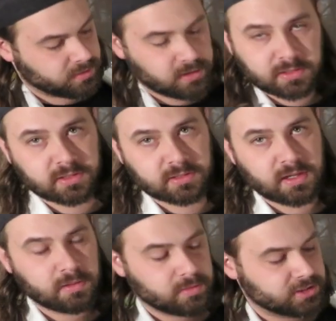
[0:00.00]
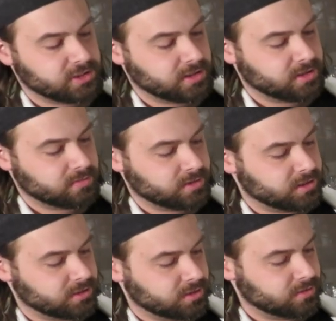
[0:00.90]
apart because there's not much in here we
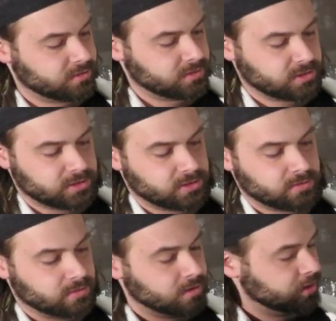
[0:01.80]
could use unless you're